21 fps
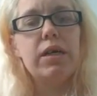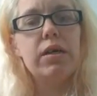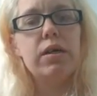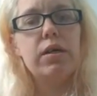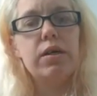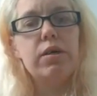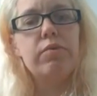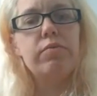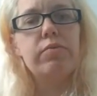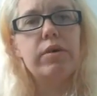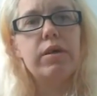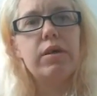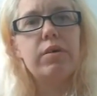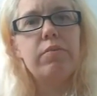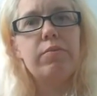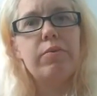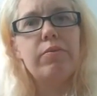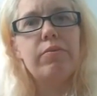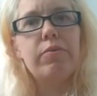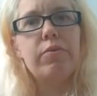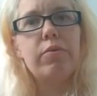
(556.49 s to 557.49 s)
You could have
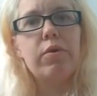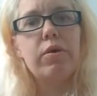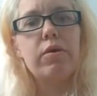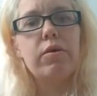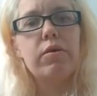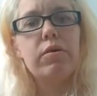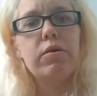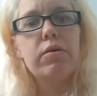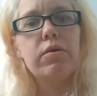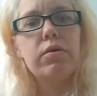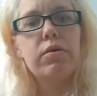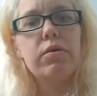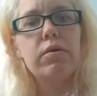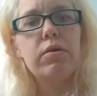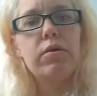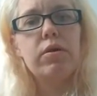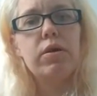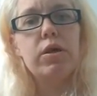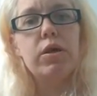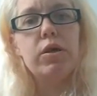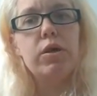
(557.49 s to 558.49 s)
straight up texted
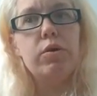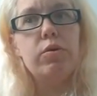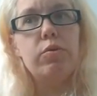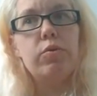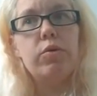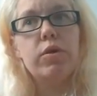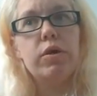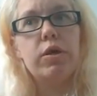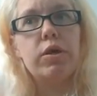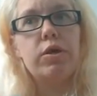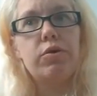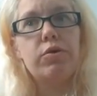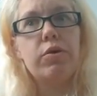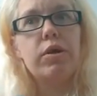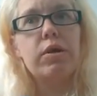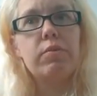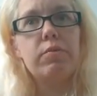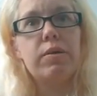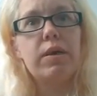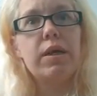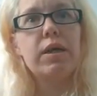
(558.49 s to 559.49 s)
me.
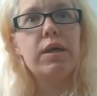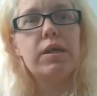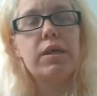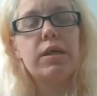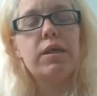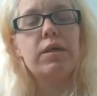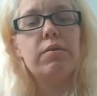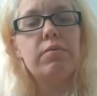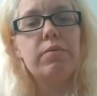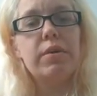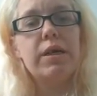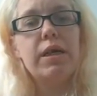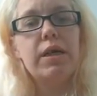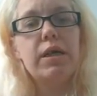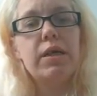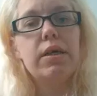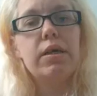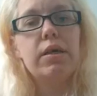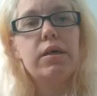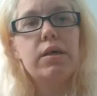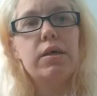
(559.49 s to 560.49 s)
Went to the bathroom or
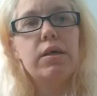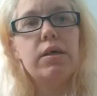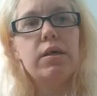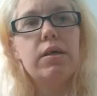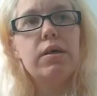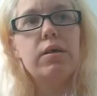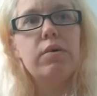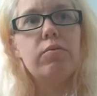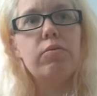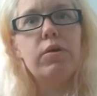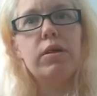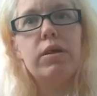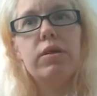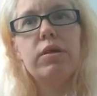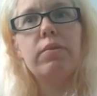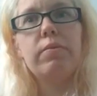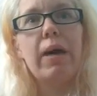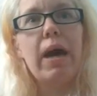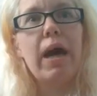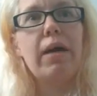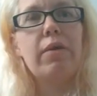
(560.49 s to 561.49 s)
something to check on me,
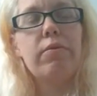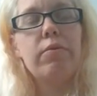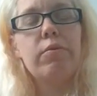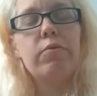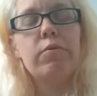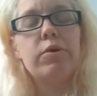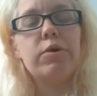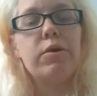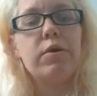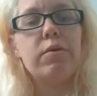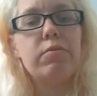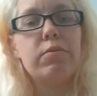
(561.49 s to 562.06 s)
but you didn't.